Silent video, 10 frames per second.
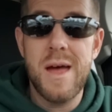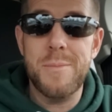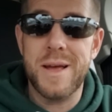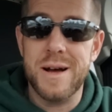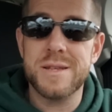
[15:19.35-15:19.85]

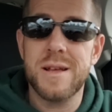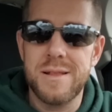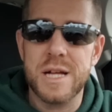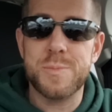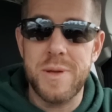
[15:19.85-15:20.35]
because
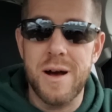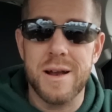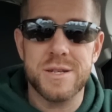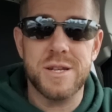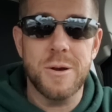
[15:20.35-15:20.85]
let's be
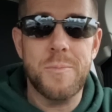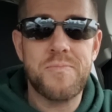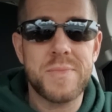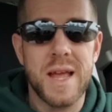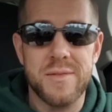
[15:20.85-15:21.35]
honest here,
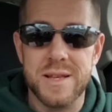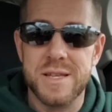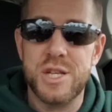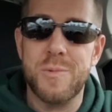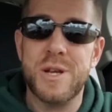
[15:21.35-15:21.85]
if the
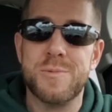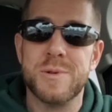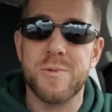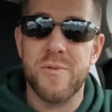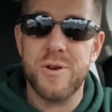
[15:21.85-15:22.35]
situation
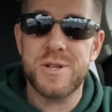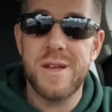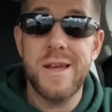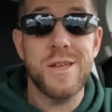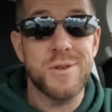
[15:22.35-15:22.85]
was reversed,
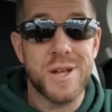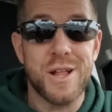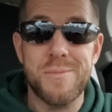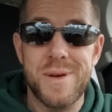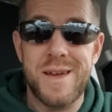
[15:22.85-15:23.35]
you
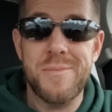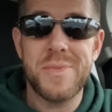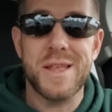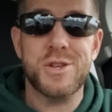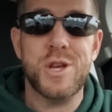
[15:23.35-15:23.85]
telling me
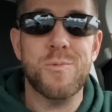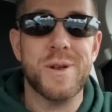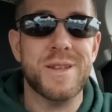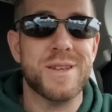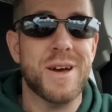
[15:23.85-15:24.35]
that she
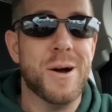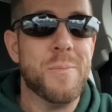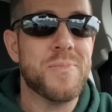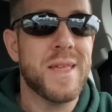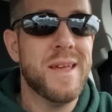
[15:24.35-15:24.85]
wouldn't
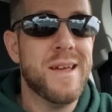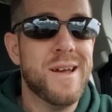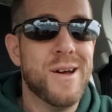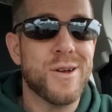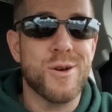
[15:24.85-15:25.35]

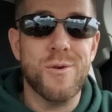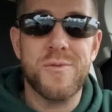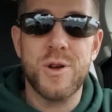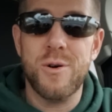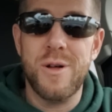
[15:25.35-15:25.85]
go
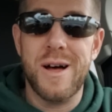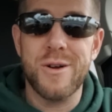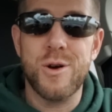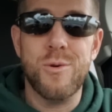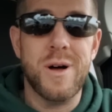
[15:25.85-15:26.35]

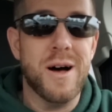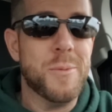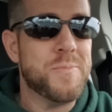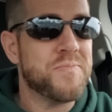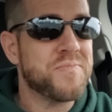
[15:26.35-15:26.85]
full
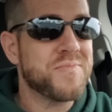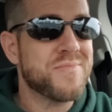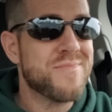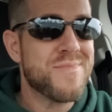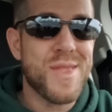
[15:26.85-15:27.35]

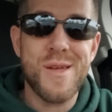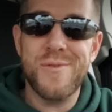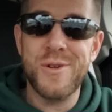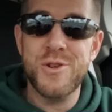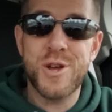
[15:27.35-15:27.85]

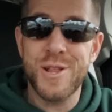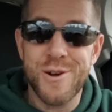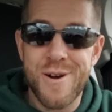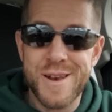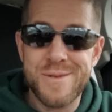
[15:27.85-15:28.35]

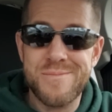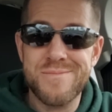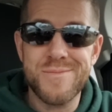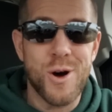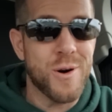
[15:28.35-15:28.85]
nuclear on him?
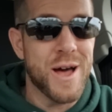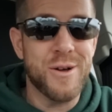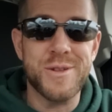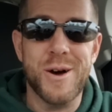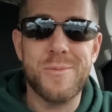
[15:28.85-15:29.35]
Oh,
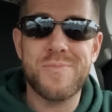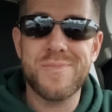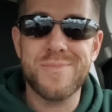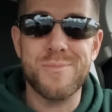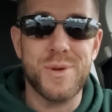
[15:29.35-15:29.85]
hell no.
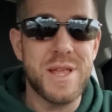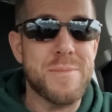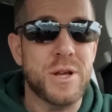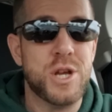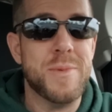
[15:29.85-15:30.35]
Believe
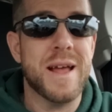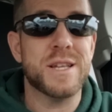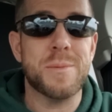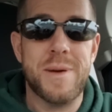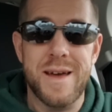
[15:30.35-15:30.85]
me, she'd be
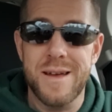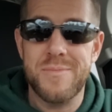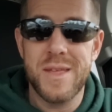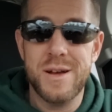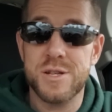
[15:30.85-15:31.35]
getting some pay.
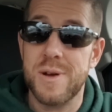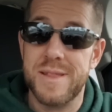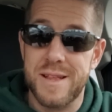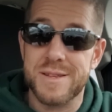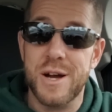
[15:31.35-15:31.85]
So I
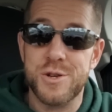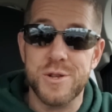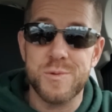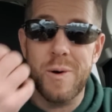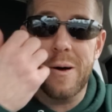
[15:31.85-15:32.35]
think this guy
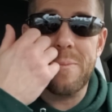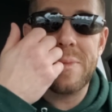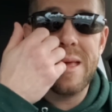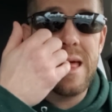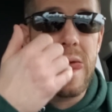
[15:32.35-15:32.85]
should as well.
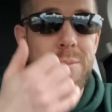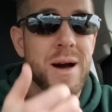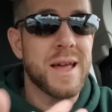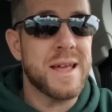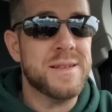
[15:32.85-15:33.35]

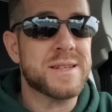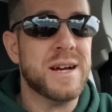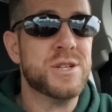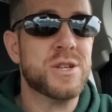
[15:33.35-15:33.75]
But again, this